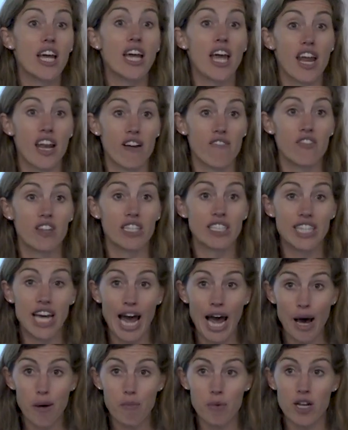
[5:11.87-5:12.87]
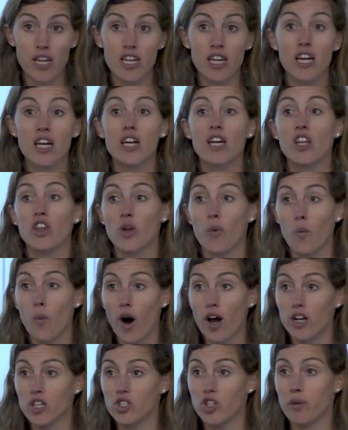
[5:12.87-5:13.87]
And if this happened, then
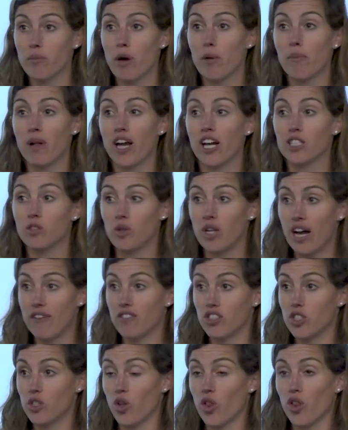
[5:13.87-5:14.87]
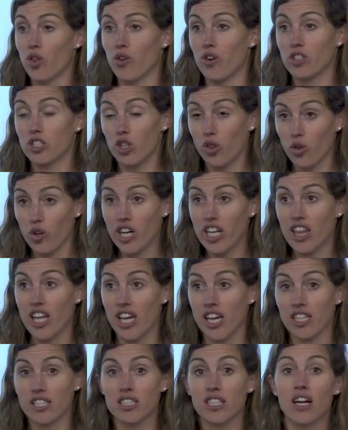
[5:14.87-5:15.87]
water treatment plants would have to do 3
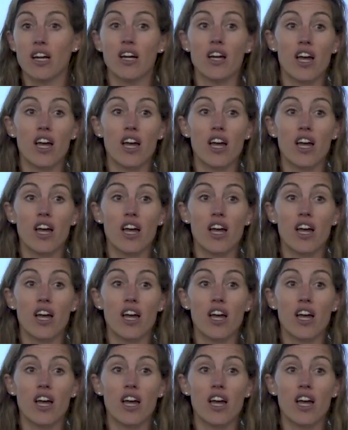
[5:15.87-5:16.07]
things.